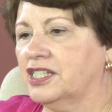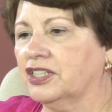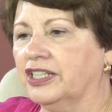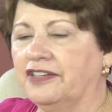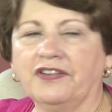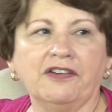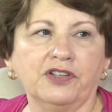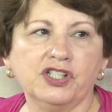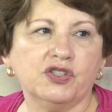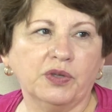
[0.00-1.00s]
to leave
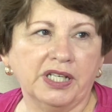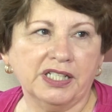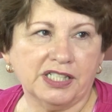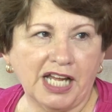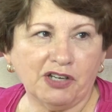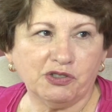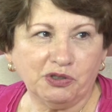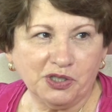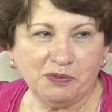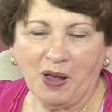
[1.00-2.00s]
every tree as
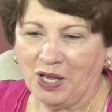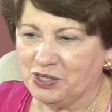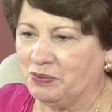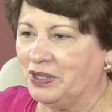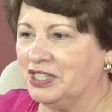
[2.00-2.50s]
natural as possible